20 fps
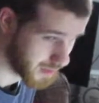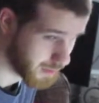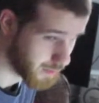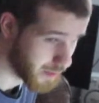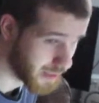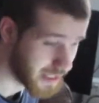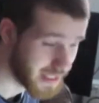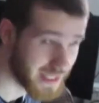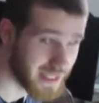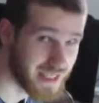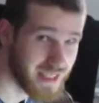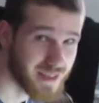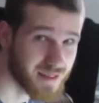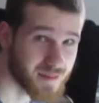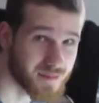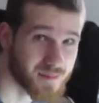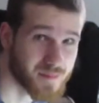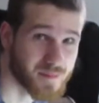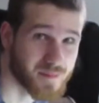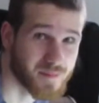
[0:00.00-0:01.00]
We can eat
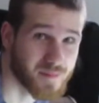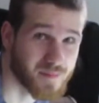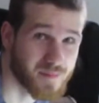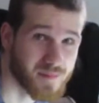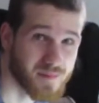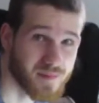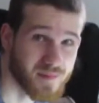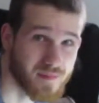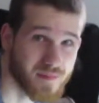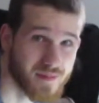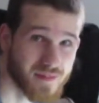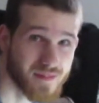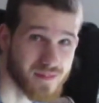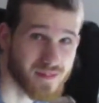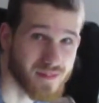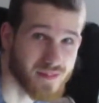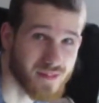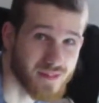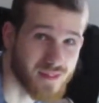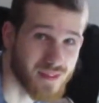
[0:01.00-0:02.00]

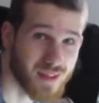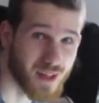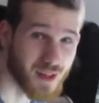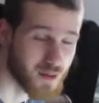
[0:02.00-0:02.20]
food!